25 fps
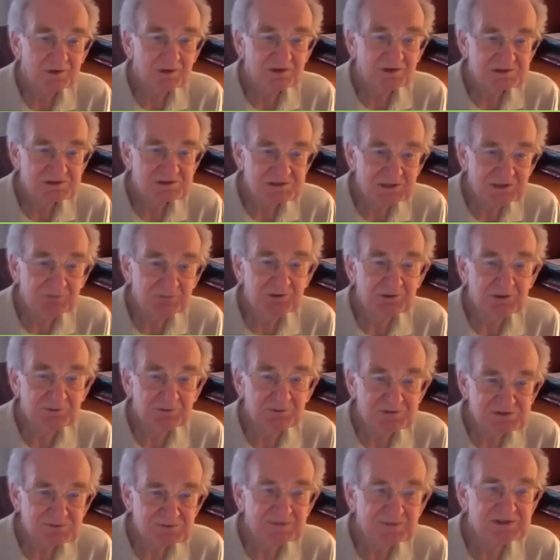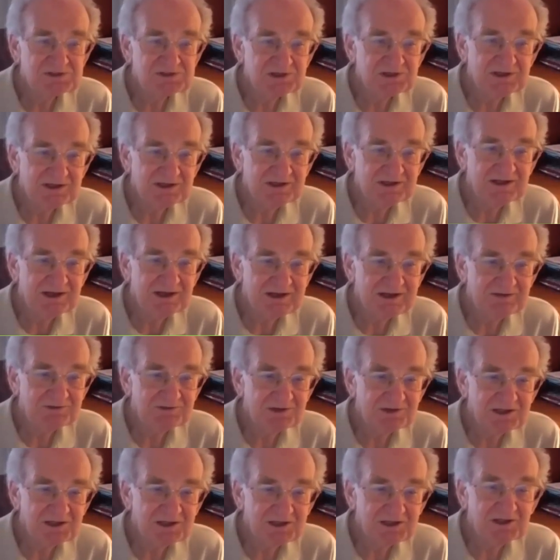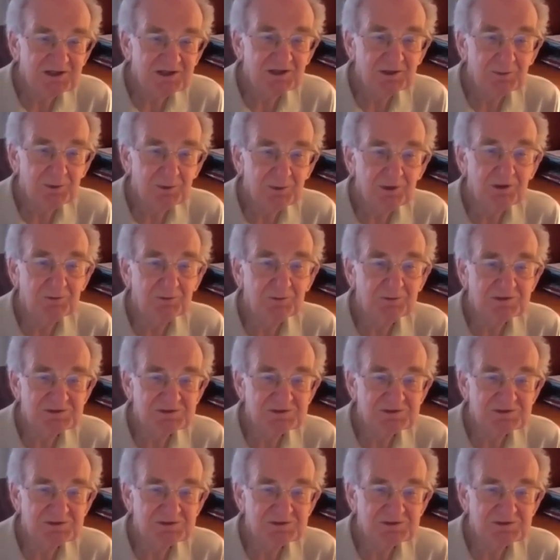of them, especially in any of the legal departments,